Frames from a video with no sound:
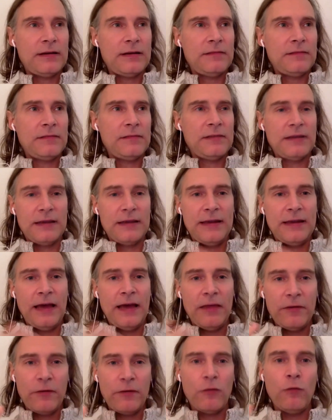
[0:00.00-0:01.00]

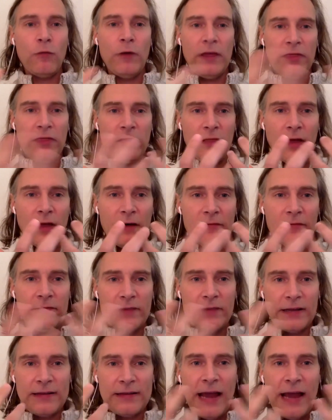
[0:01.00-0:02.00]
together with love,
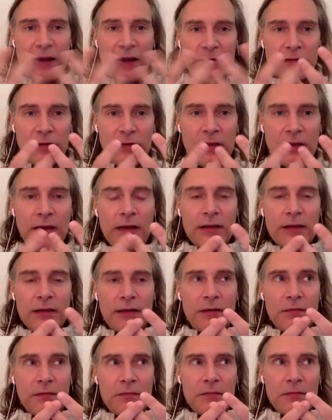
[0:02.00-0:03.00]
like to actually, like
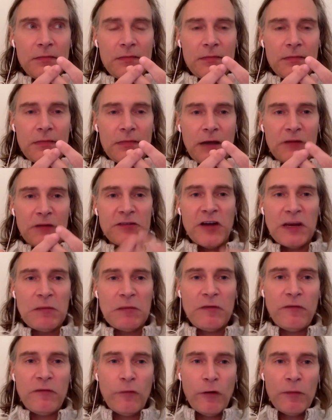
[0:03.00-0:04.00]
I was talking
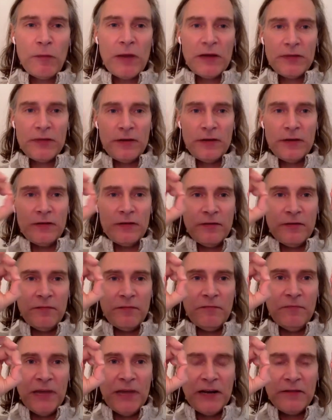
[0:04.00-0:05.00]
before about the
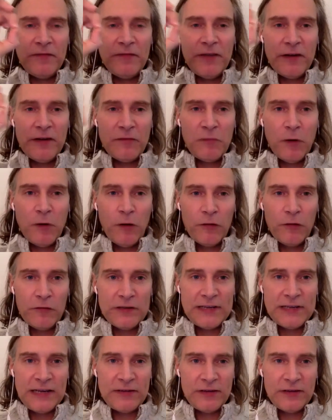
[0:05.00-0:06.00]
benefit of
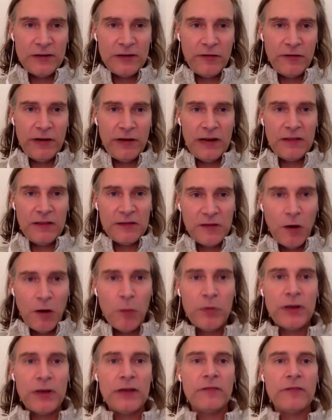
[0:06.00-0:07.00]
polarization, creating this
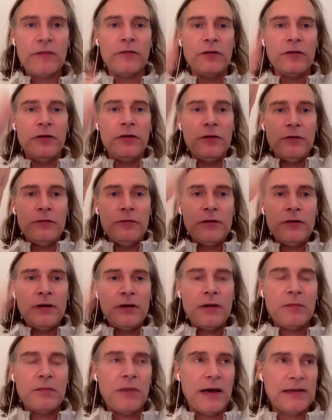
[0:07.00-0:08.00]
opening for new
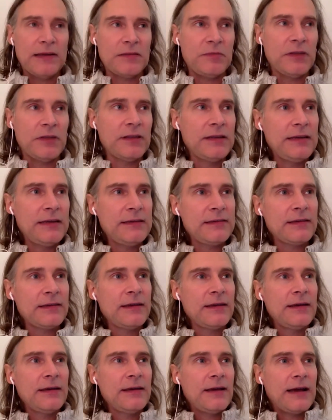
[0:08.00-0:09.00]
possibilities.
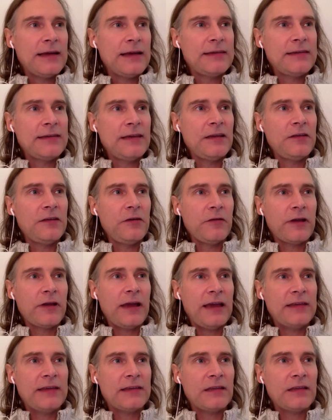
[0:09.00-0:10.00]
I see in your
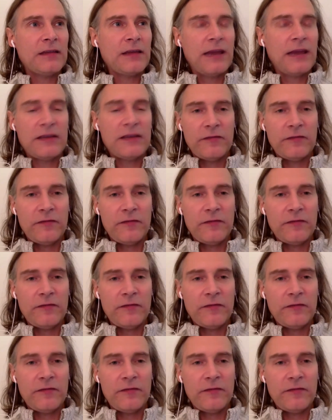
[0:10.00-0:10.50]
case, and the case of